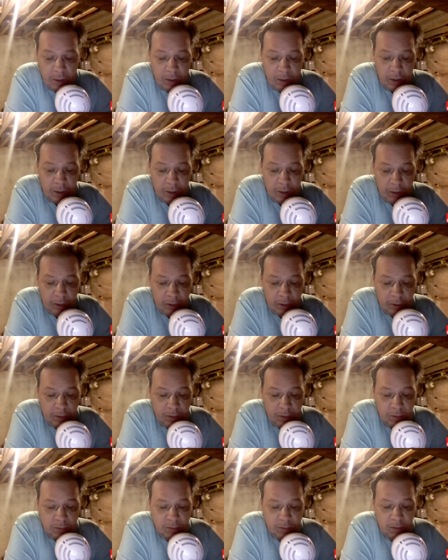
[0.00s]

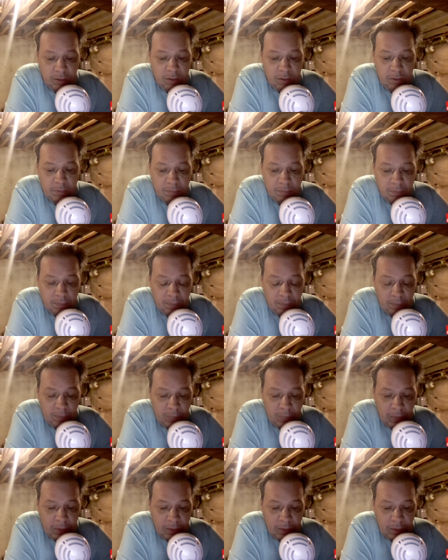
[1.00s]
And let's see here
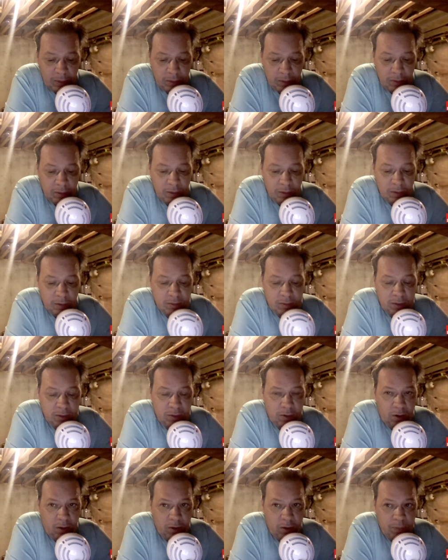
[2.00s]
let's see
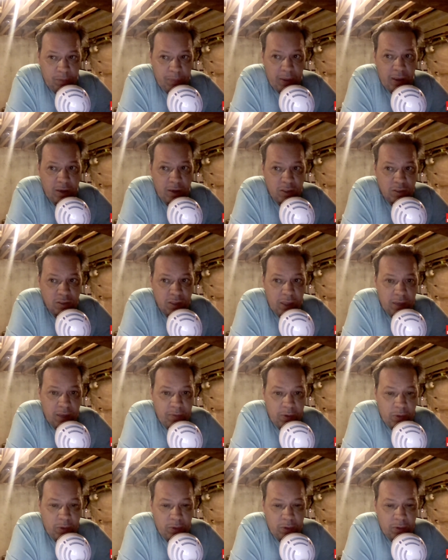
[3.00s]
here, all the packages they
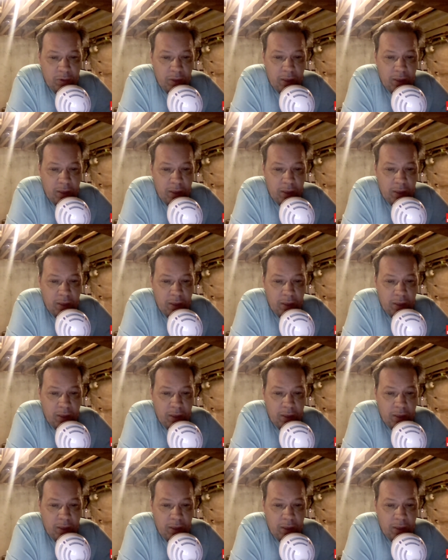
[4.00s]
have out there.